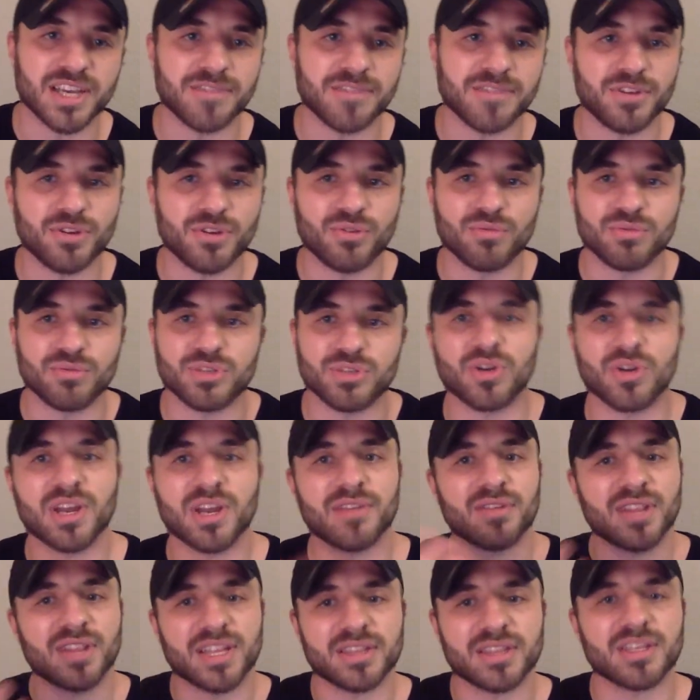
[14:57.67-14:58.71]
If you don't
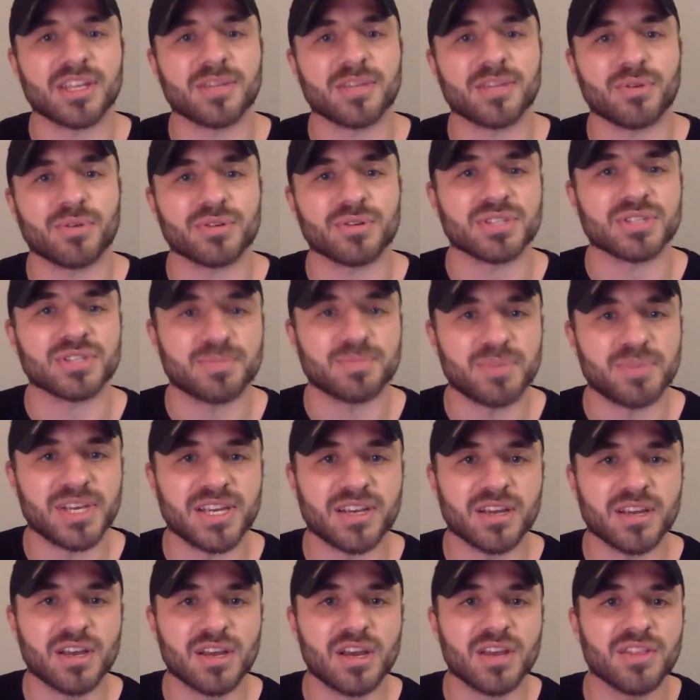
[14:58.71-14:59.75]
ever let the other person
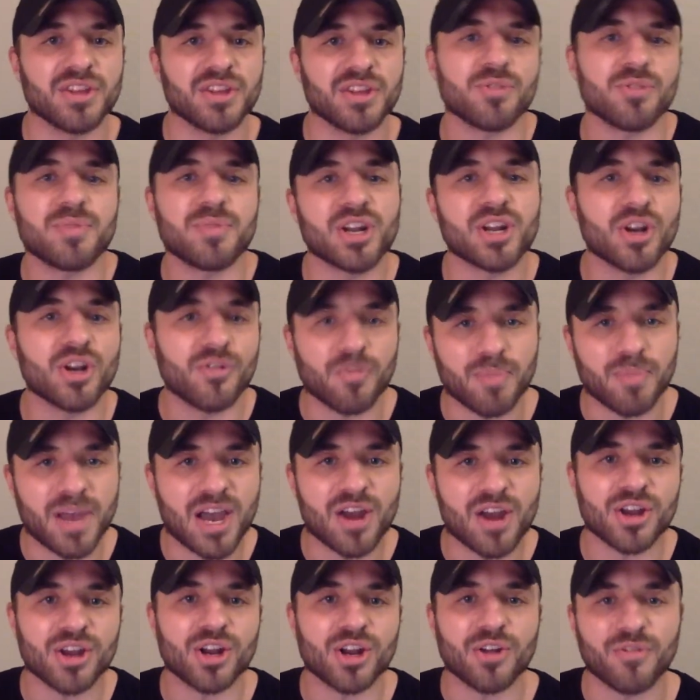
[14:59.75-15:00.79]
speak, then you're being
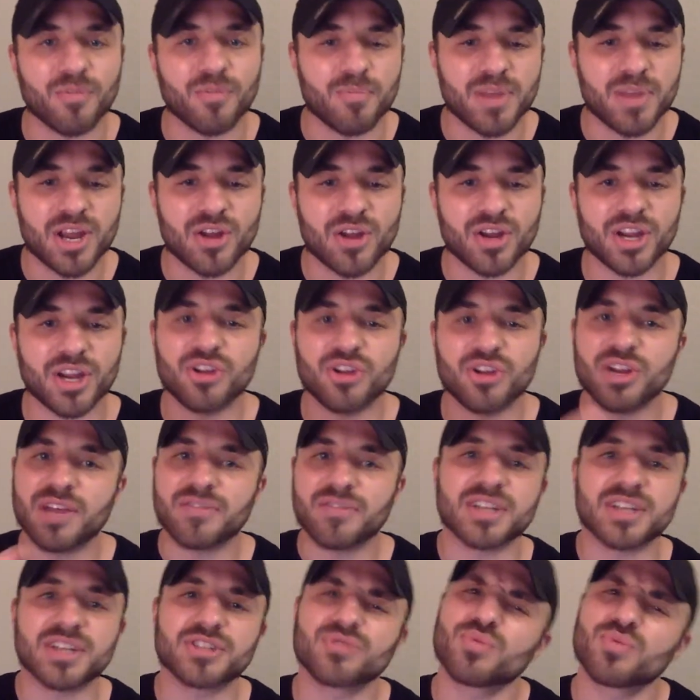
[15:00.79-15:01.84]
overpowering and overbearing, and you
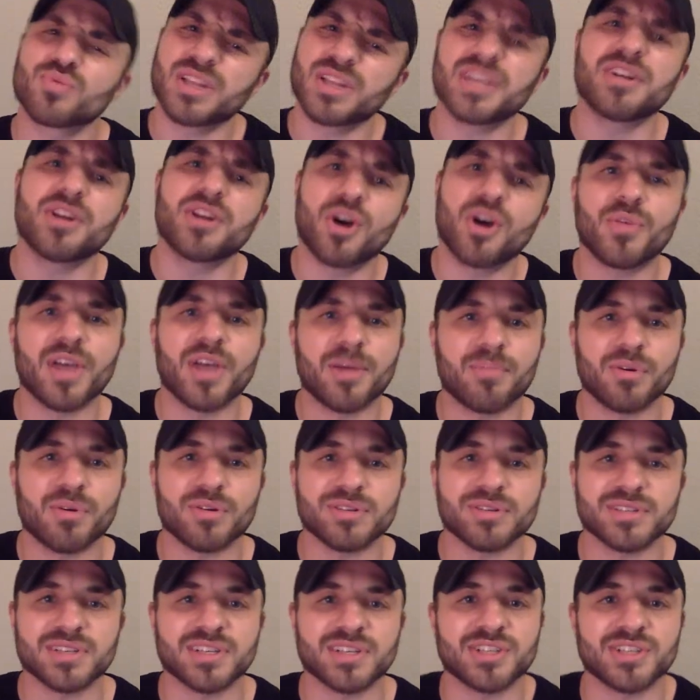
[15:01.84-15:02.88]
never get to know that
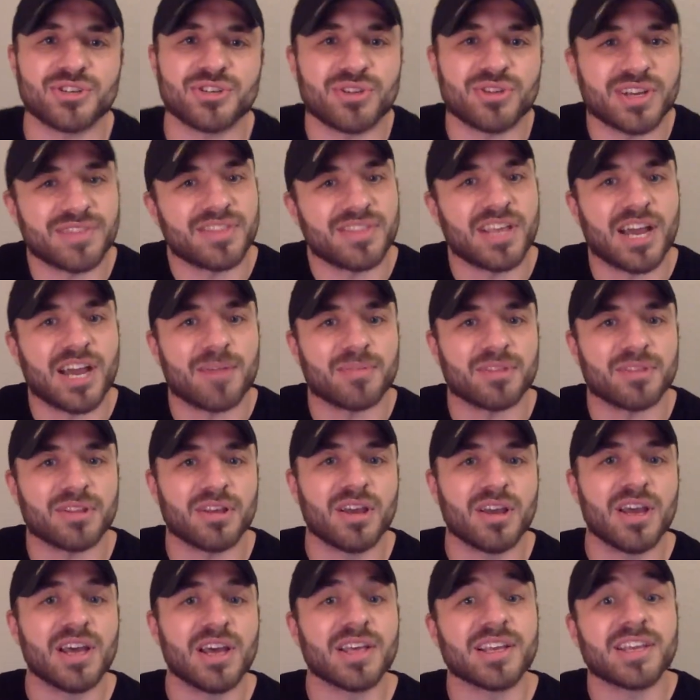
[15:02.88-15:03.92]
person because you don't
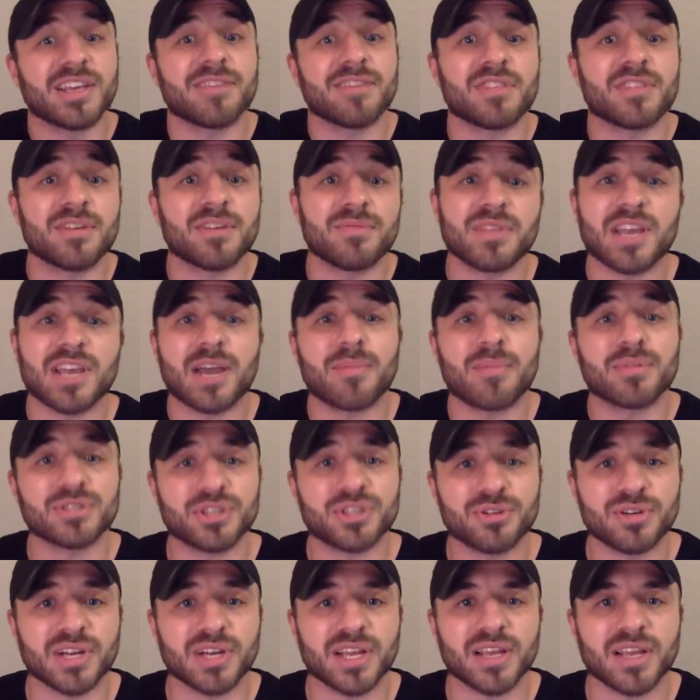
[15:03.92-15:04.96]
give them the
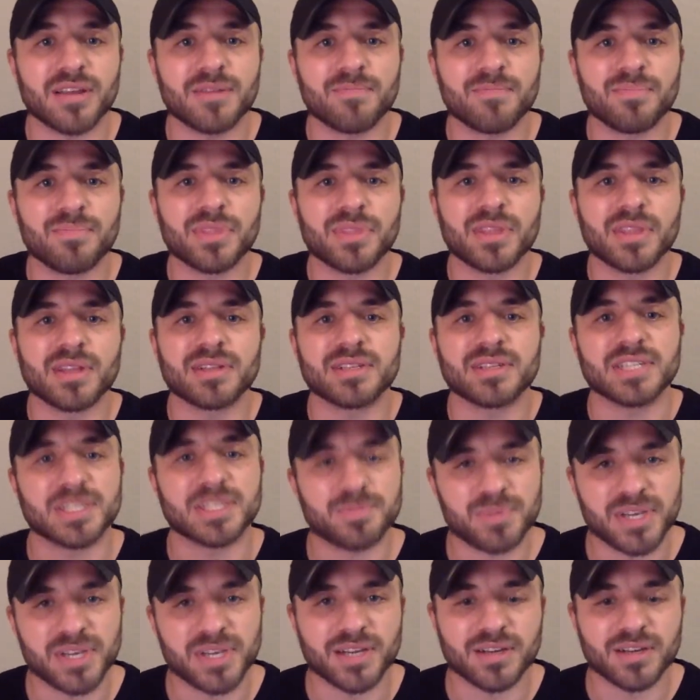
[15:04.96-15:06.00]
opportunity to
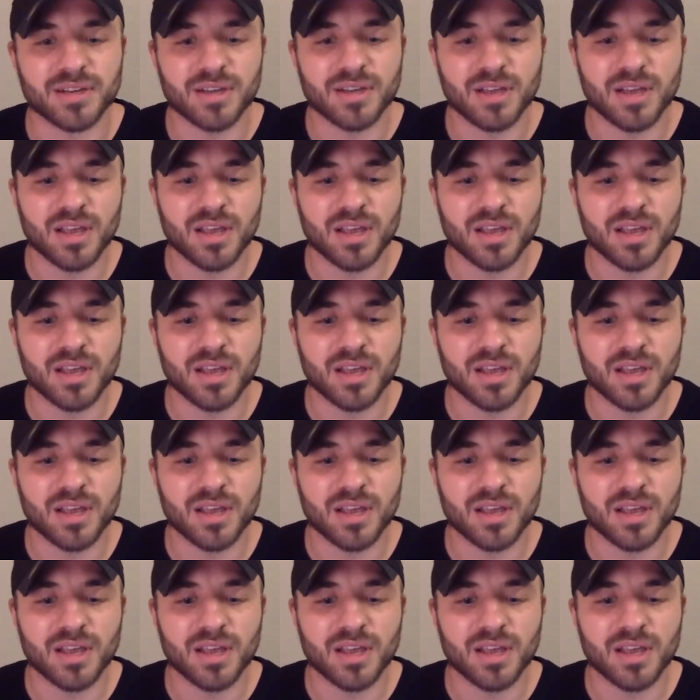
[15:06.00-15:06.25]
speak.